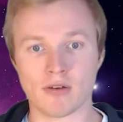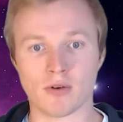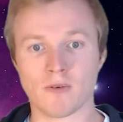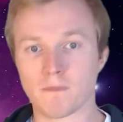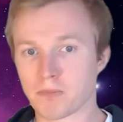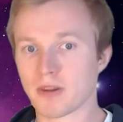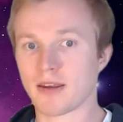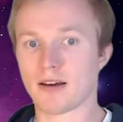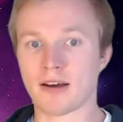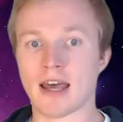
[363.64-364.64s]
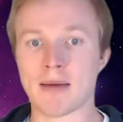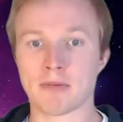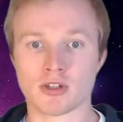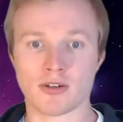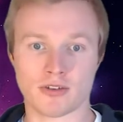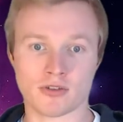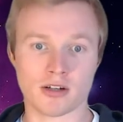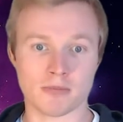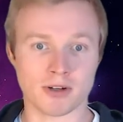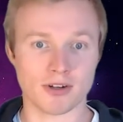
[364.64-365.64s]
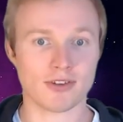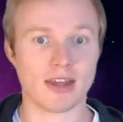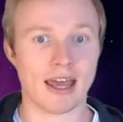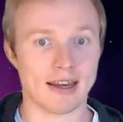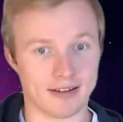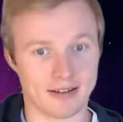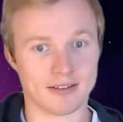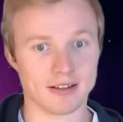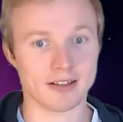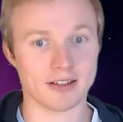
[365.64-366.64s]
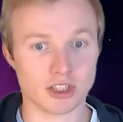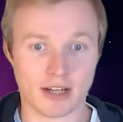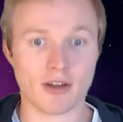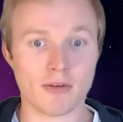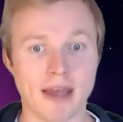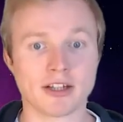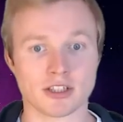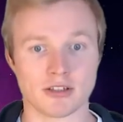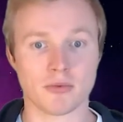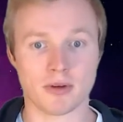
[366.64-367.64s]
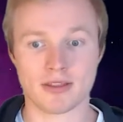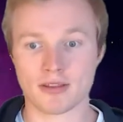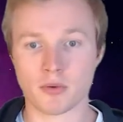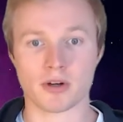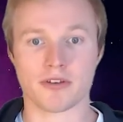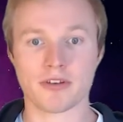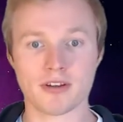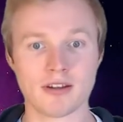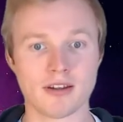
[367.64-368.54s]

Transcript: fellow amateur astronomers and share your passion with the world.